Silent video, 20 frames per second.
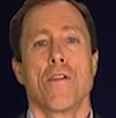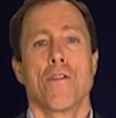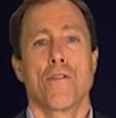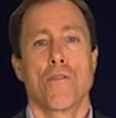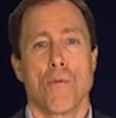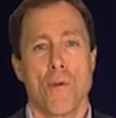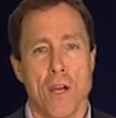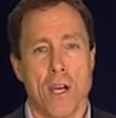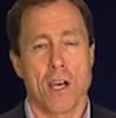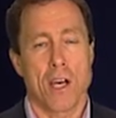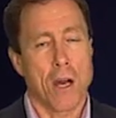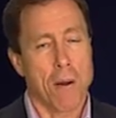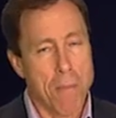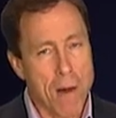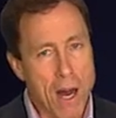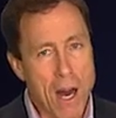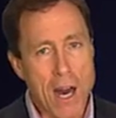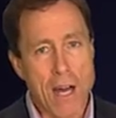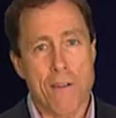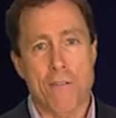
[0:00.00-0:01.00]
Three, come
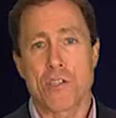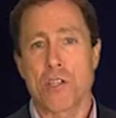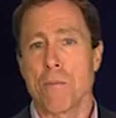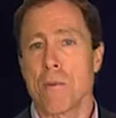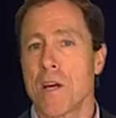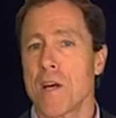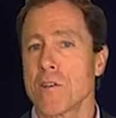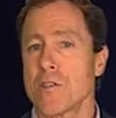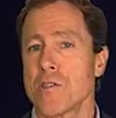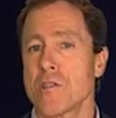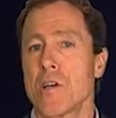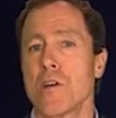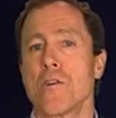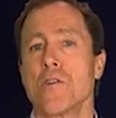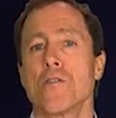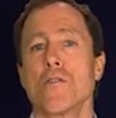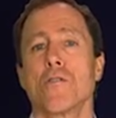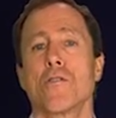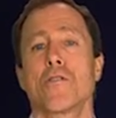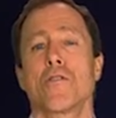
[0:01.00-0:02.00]
on, if somebody else is there,
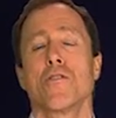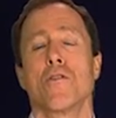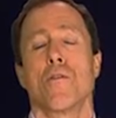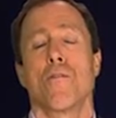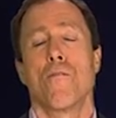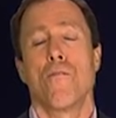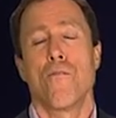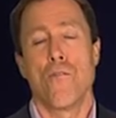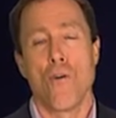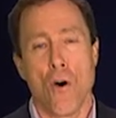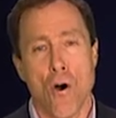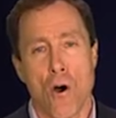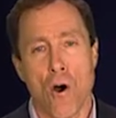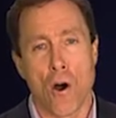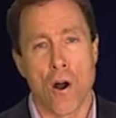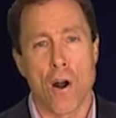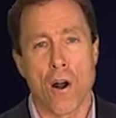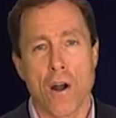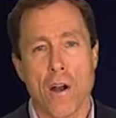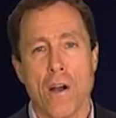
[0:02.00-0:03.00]
you do it too.
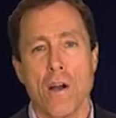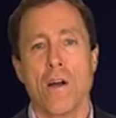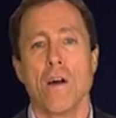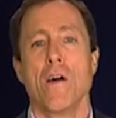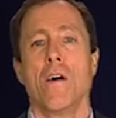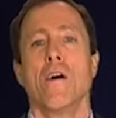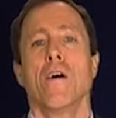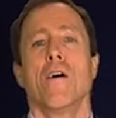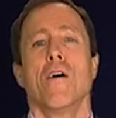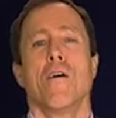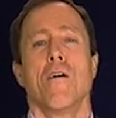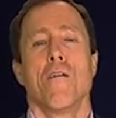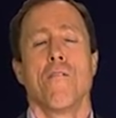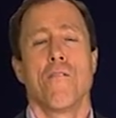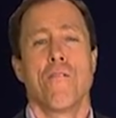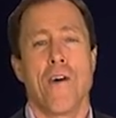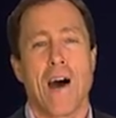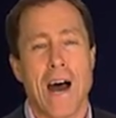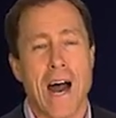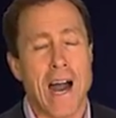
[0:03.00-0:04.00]
Four,
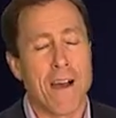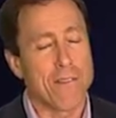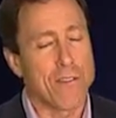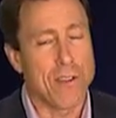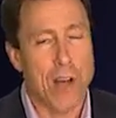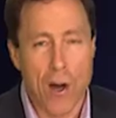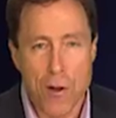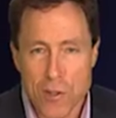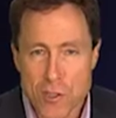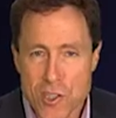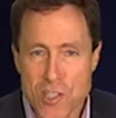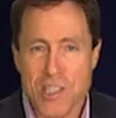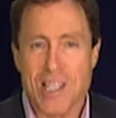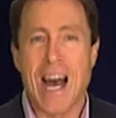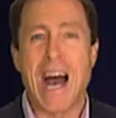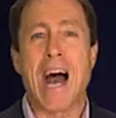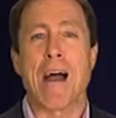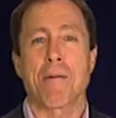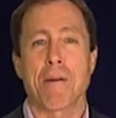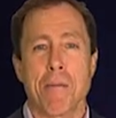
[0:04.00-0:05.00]
five, don't
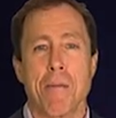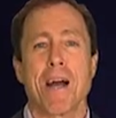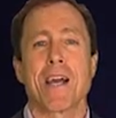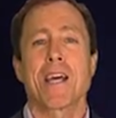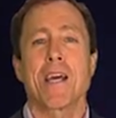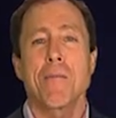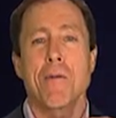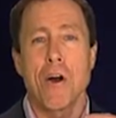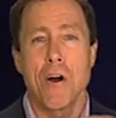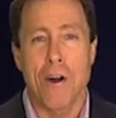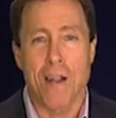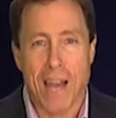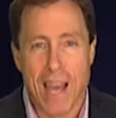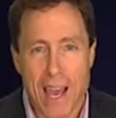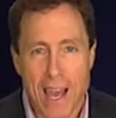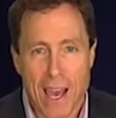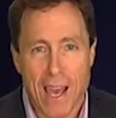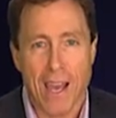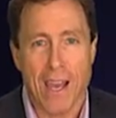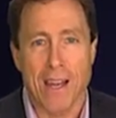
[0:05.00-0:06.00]
stop. Come on, keep going.
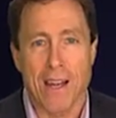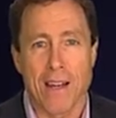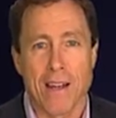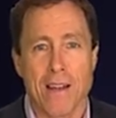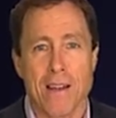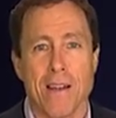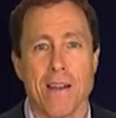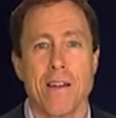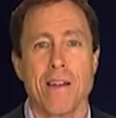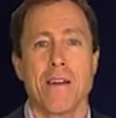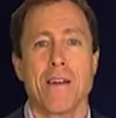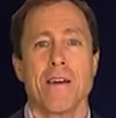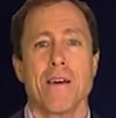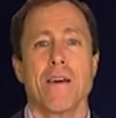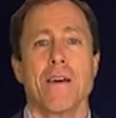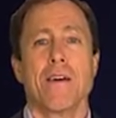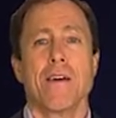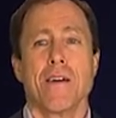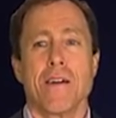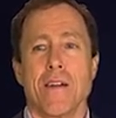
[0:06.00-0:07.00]
Eight,
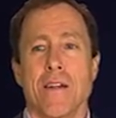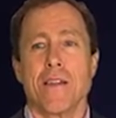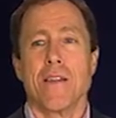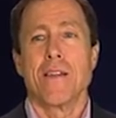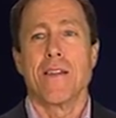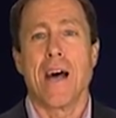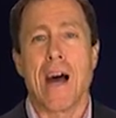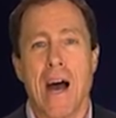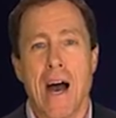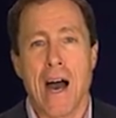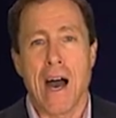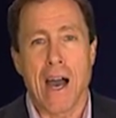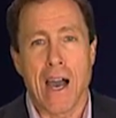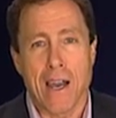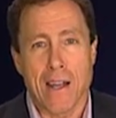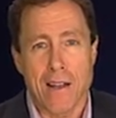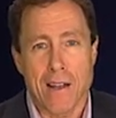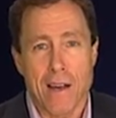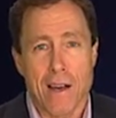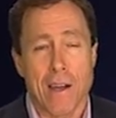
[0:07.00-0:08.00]

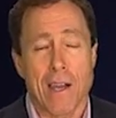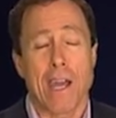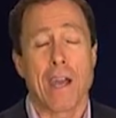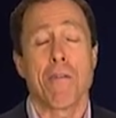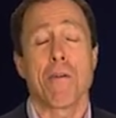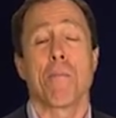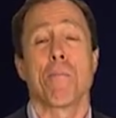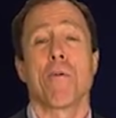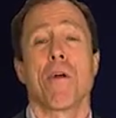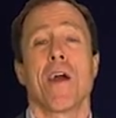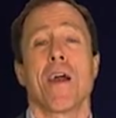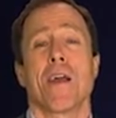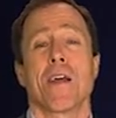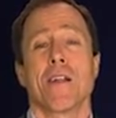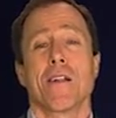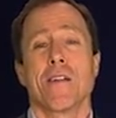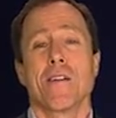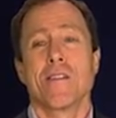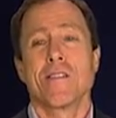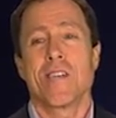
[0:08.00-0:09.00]
nine, I gave you a break.
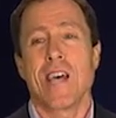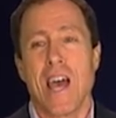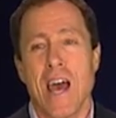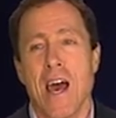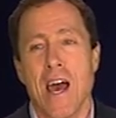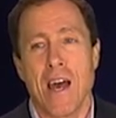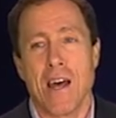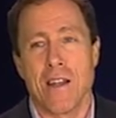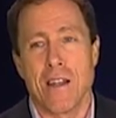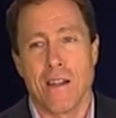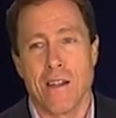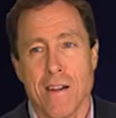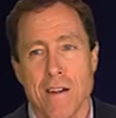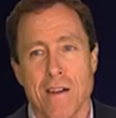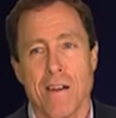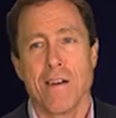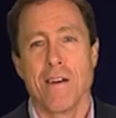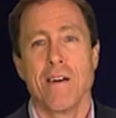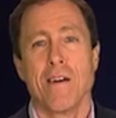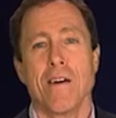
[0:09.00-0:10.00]
10,
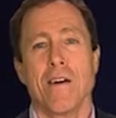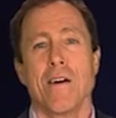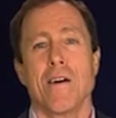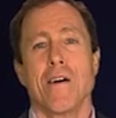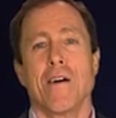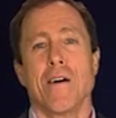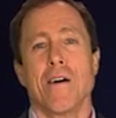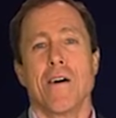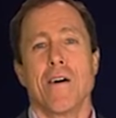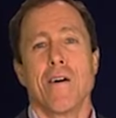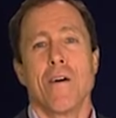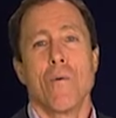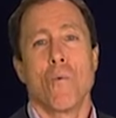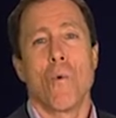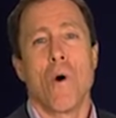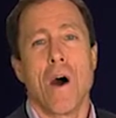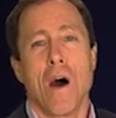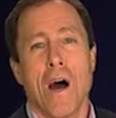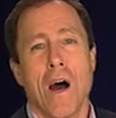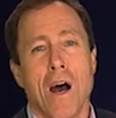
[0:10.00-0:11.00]

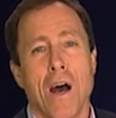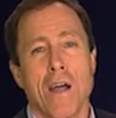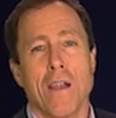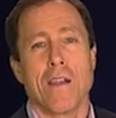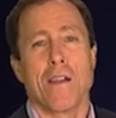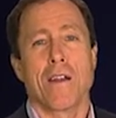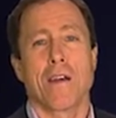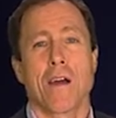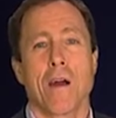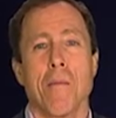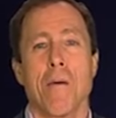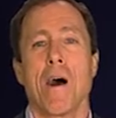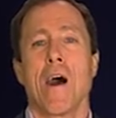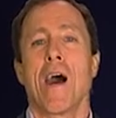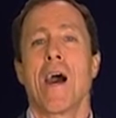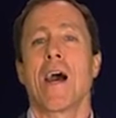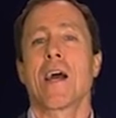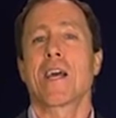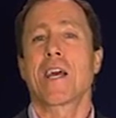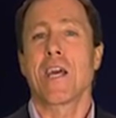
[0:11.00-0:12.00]
one, come
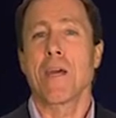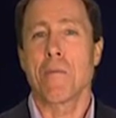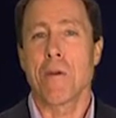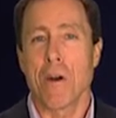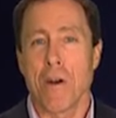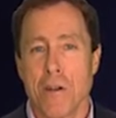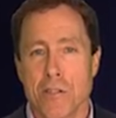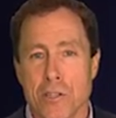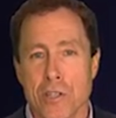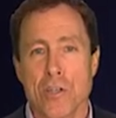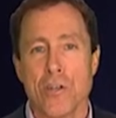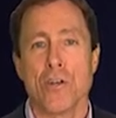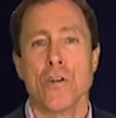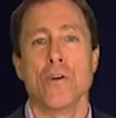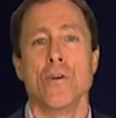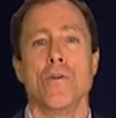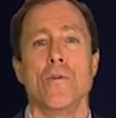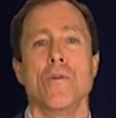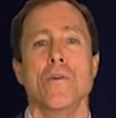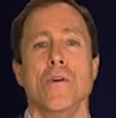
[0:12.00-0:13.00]
on, keep going.
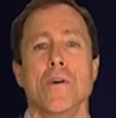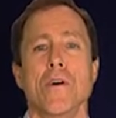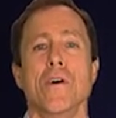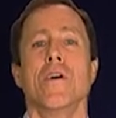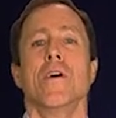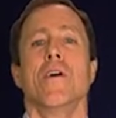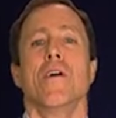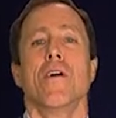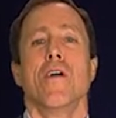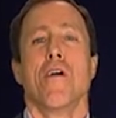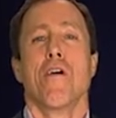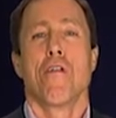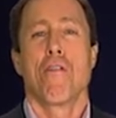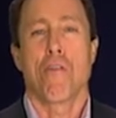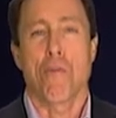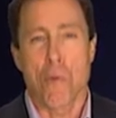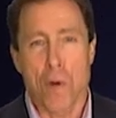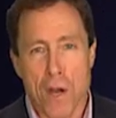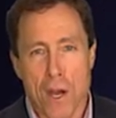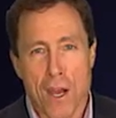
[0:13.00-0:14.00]
Two,
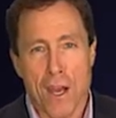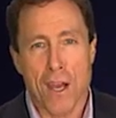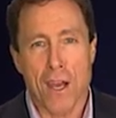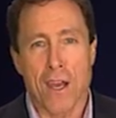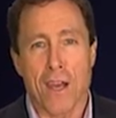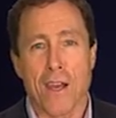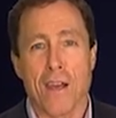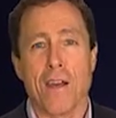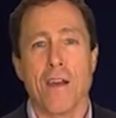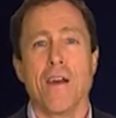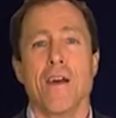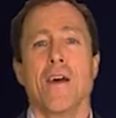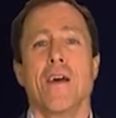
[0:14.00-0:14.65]
three,